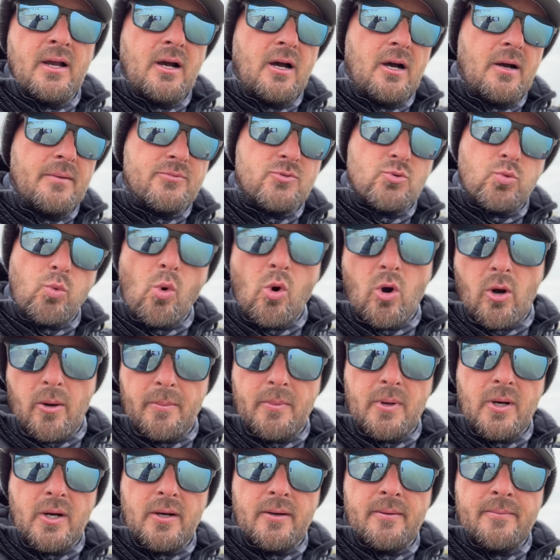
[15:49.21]
It's
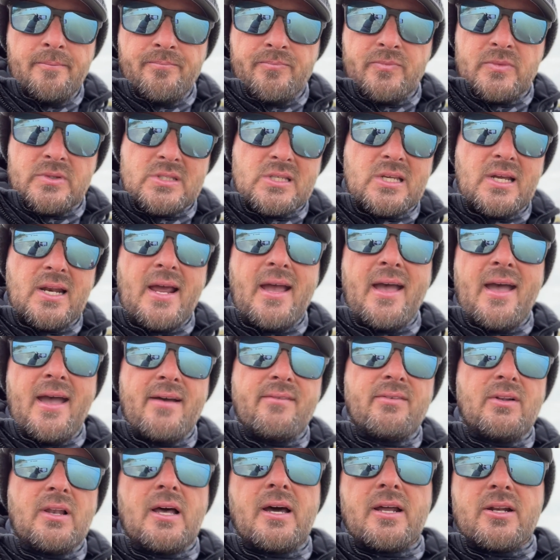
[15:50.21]
warmer. It's going to have a
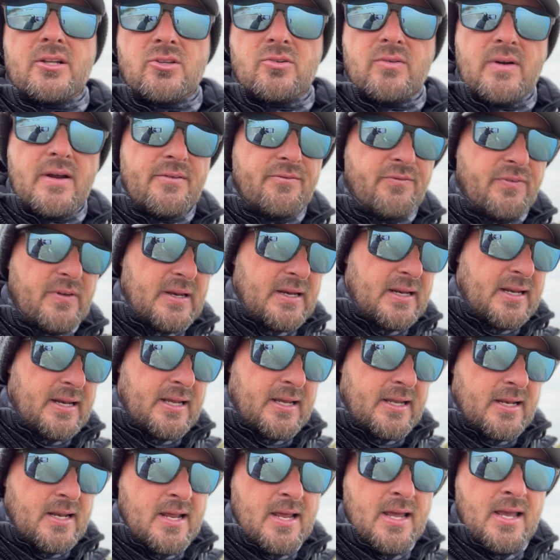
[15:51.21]
lot of threadfin in it.
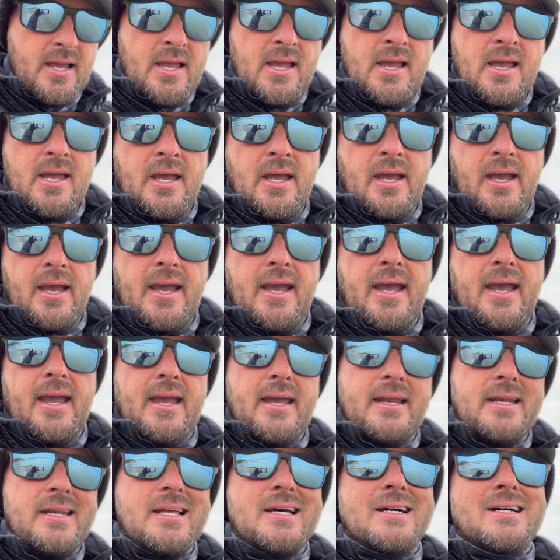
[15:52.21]

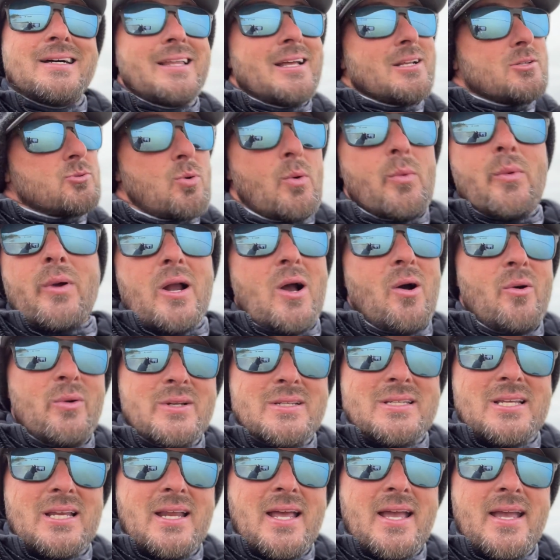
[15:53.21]
And that's where we're going
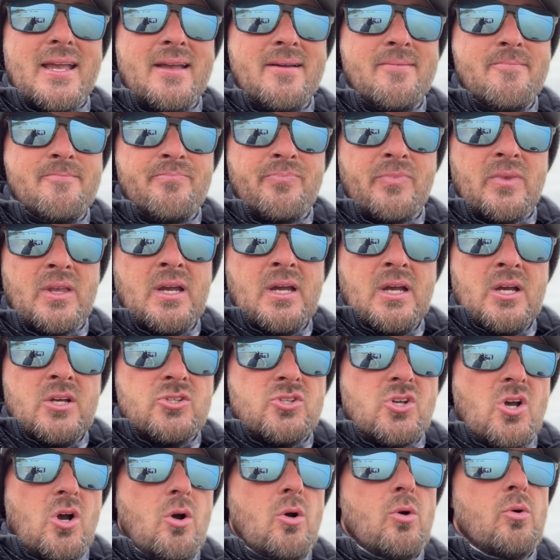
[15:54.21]
today.
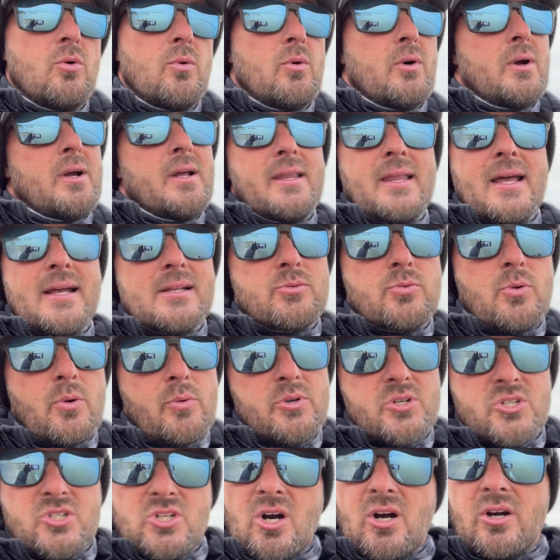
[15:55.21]
So, well, that's where we're
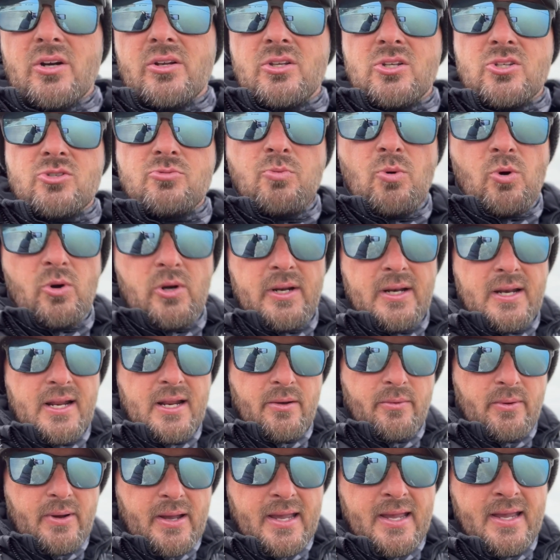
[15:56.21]
starting this morning
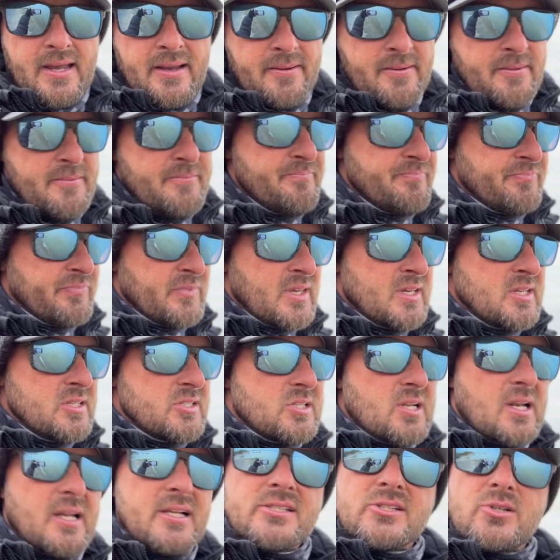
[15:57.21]
anyway. So
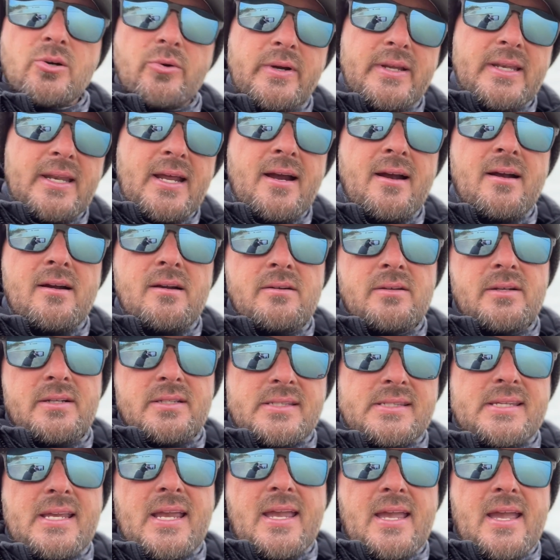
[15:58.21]
let's go in there and
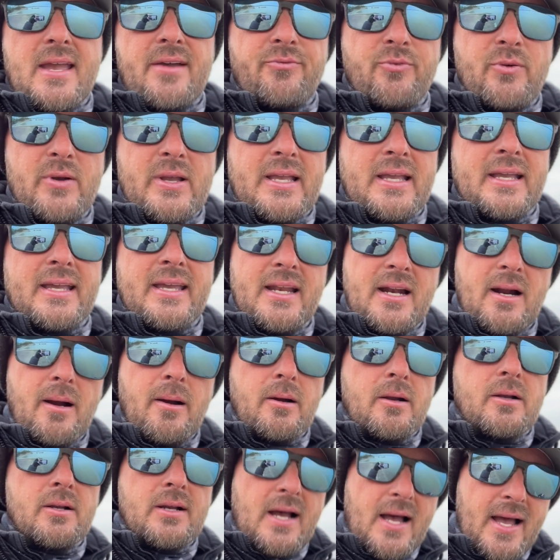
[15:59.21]
see if we can get our
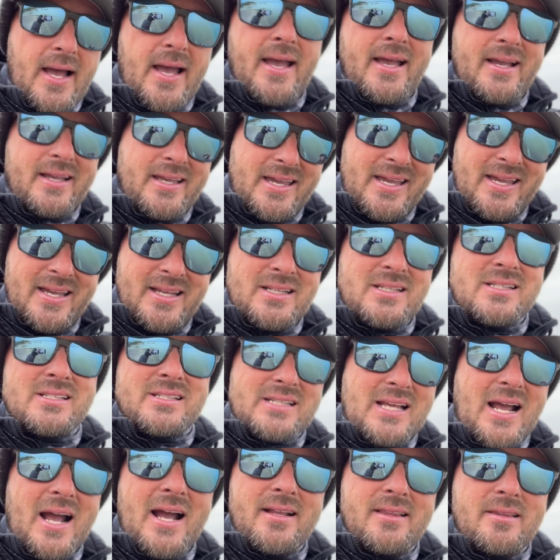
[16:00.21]
kayak
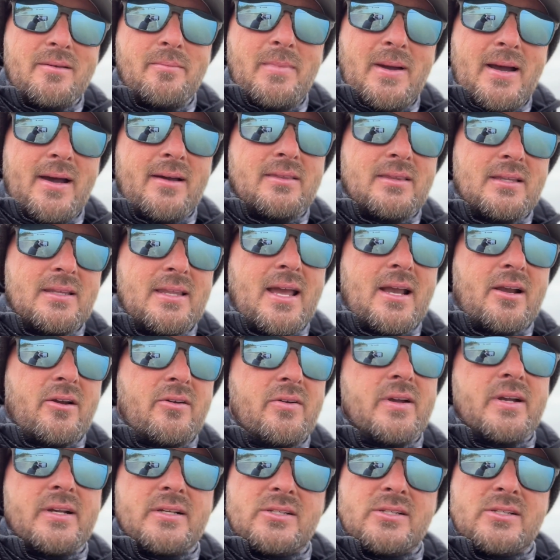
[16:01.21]
inside the mouth of that creek.